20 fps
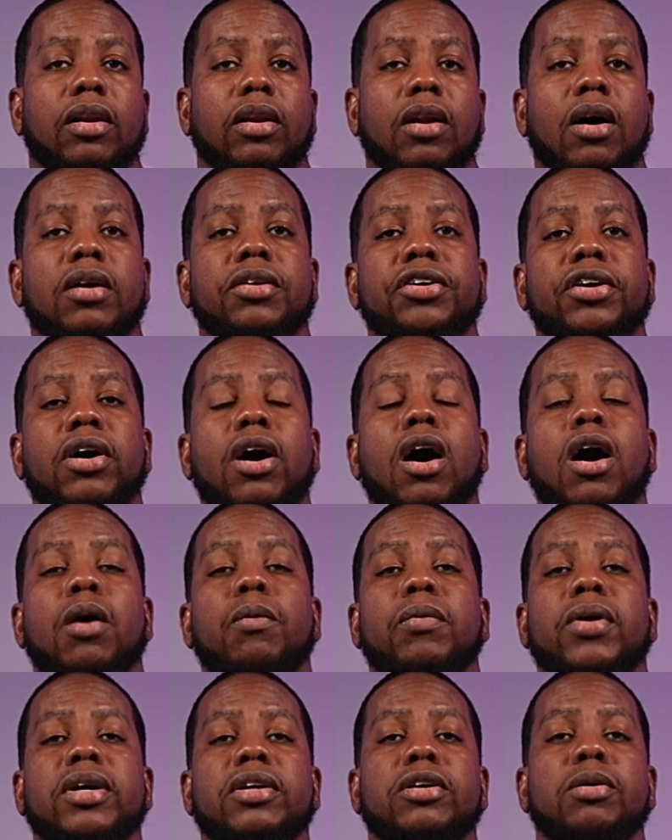Launcher
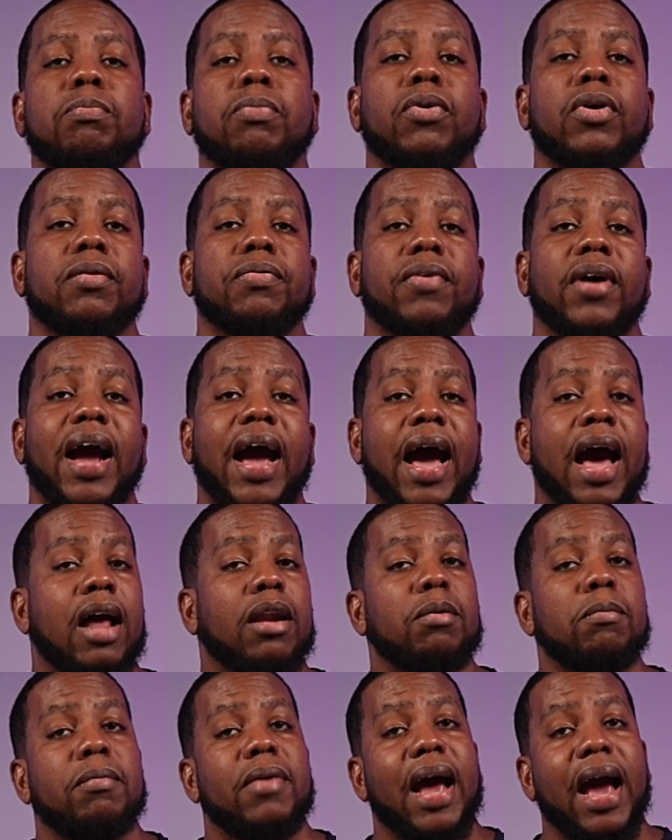hardware support for
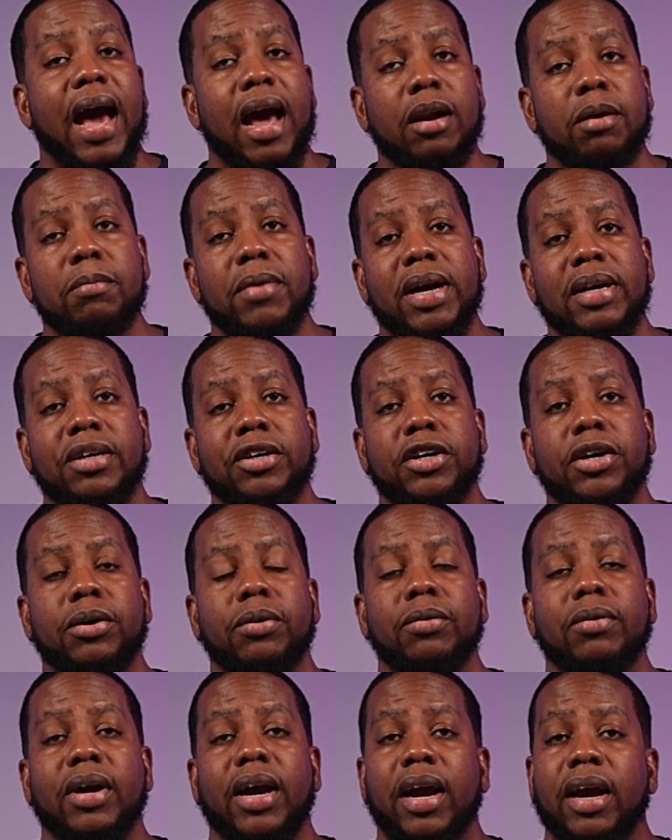Atom, Atom S
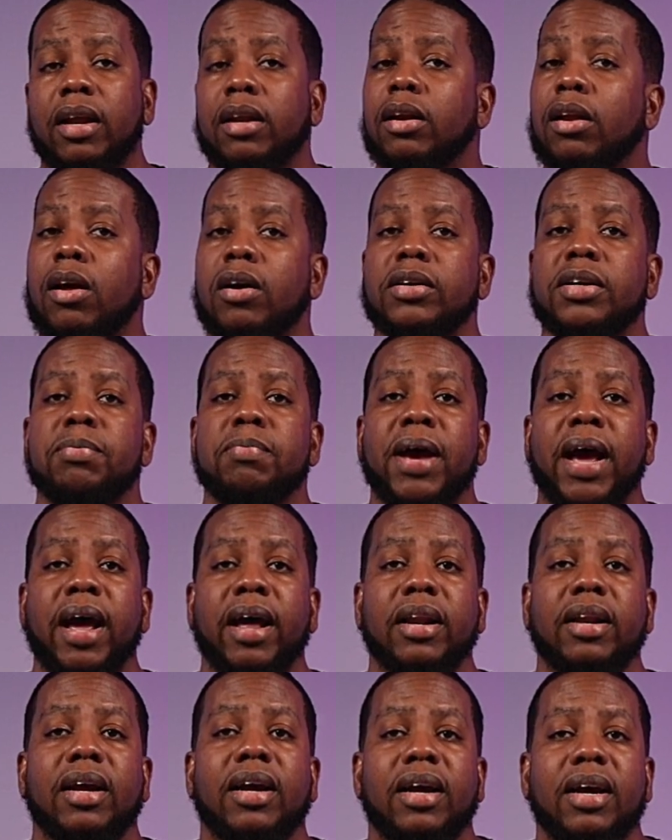Q, and the
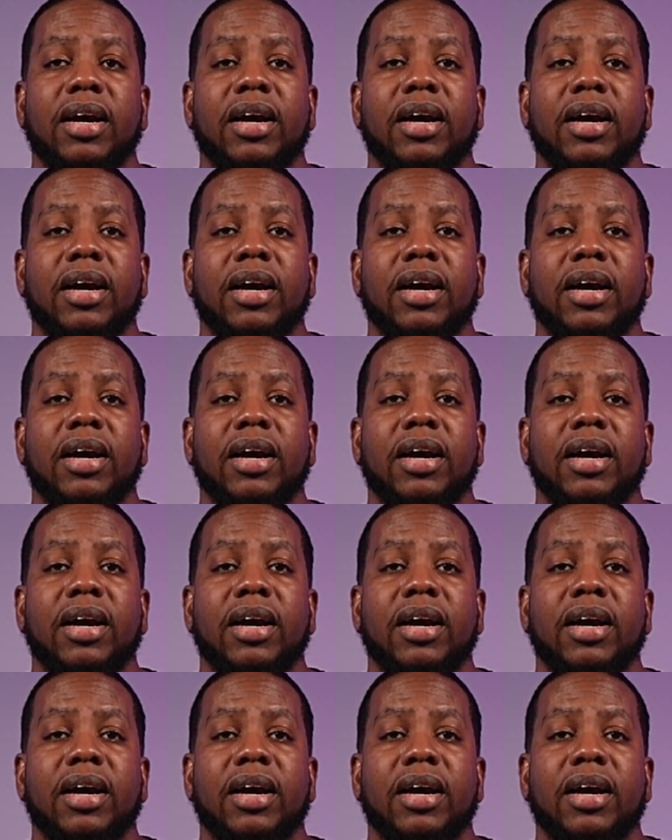Launchpad.